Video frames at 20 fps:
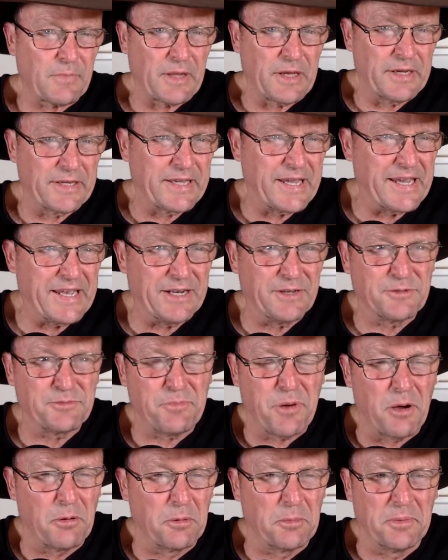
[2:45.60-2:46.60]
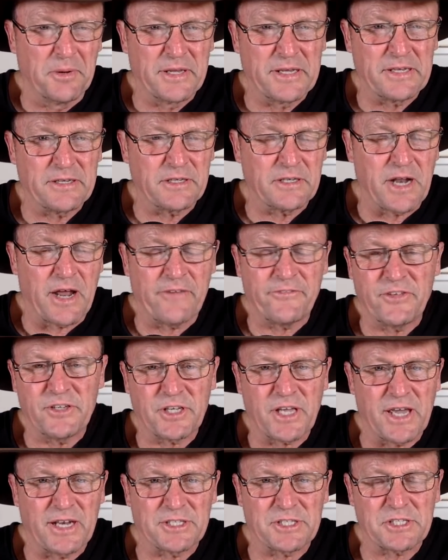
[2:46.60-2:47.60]
again, probably, you know, if you're
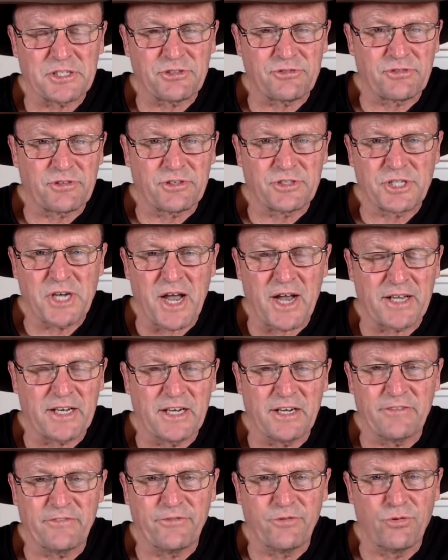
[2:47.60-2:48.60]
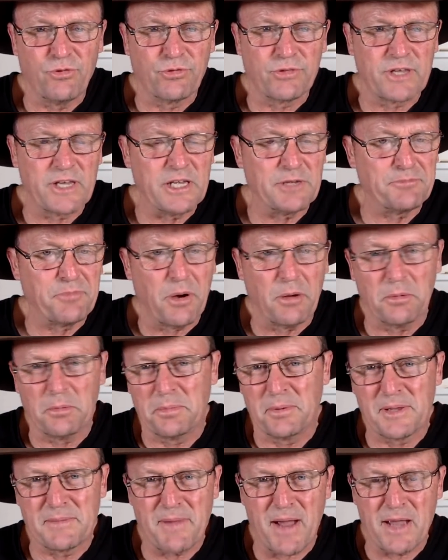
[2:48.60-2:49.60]
going to chuck it into fourth gear,
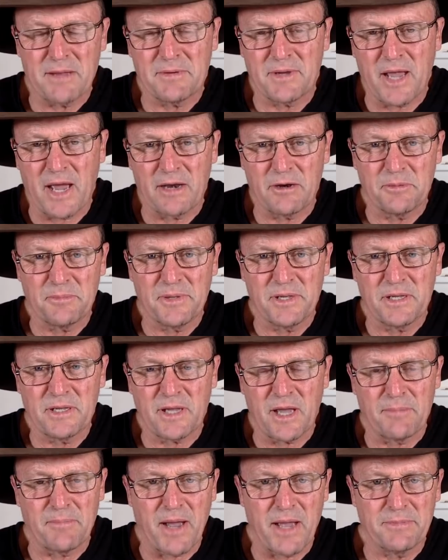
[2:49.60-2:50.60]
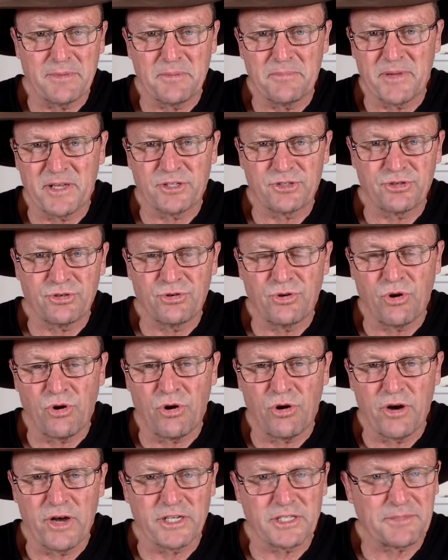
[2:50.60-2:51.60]
probably maybe going to be a uh, maybe a bit too
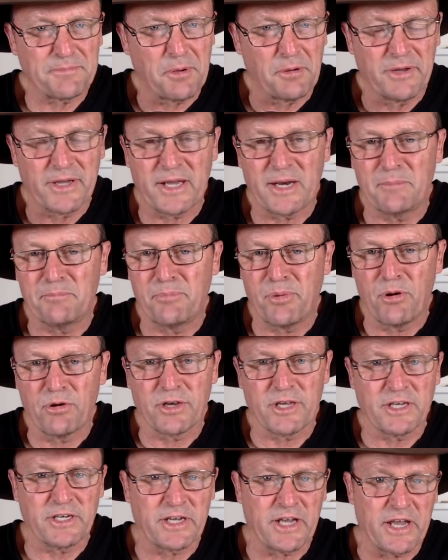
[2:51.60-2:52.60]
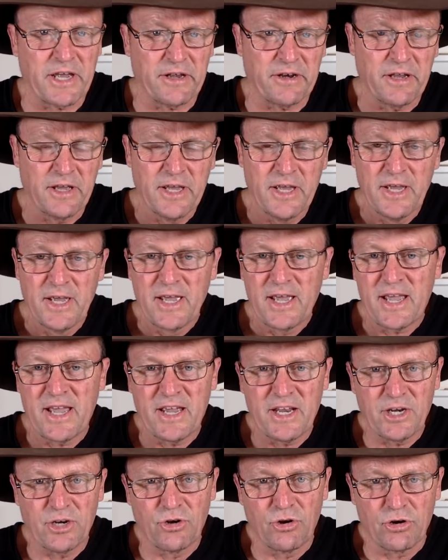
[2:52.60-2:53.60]
high and it's probably going to bog you down
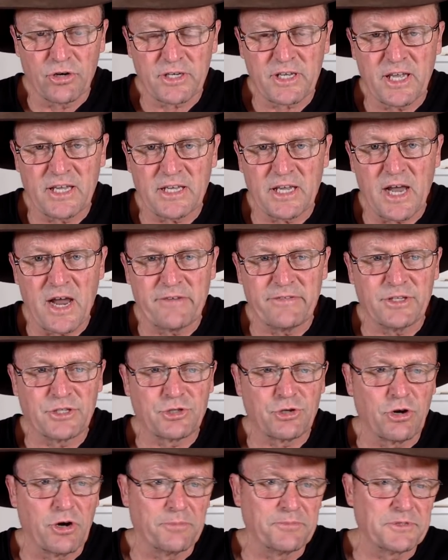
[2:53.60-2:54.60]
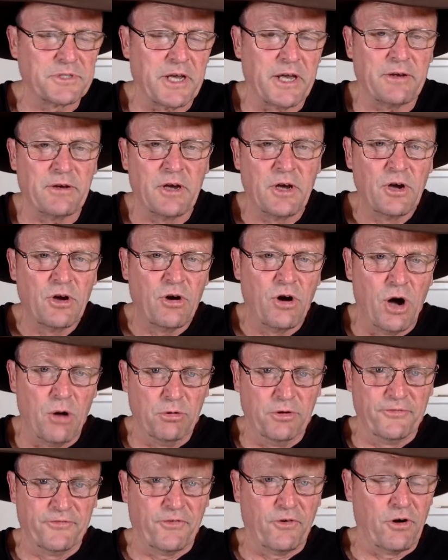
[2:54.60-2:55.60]
and not get you over the top. So I
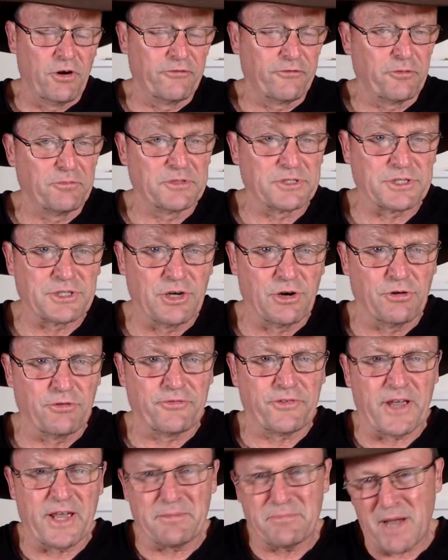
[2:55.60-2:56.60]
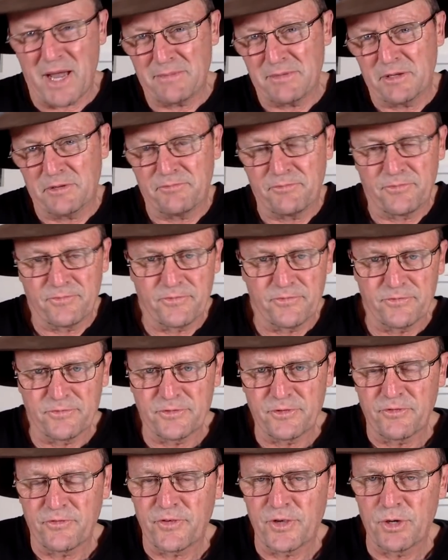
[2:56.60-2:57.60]
would find for myself and maybe
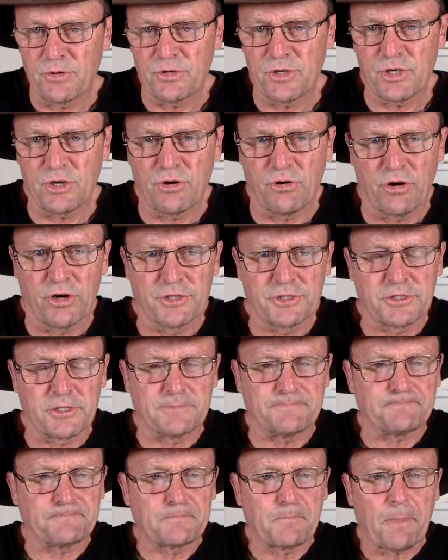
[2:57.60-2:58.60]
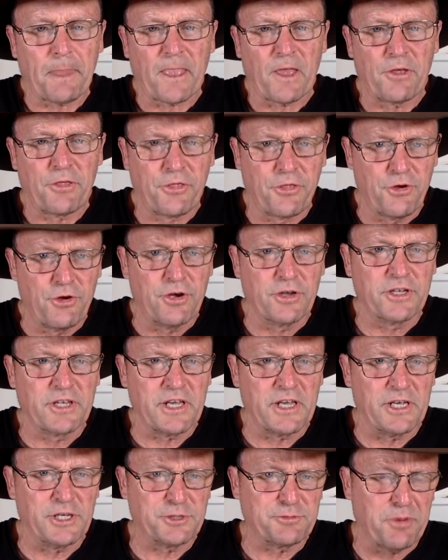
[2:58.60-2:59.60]
a few of you guys that third
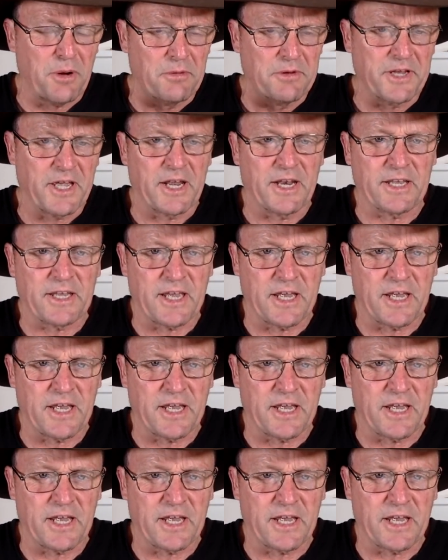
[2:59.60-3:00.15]
gear is probably going to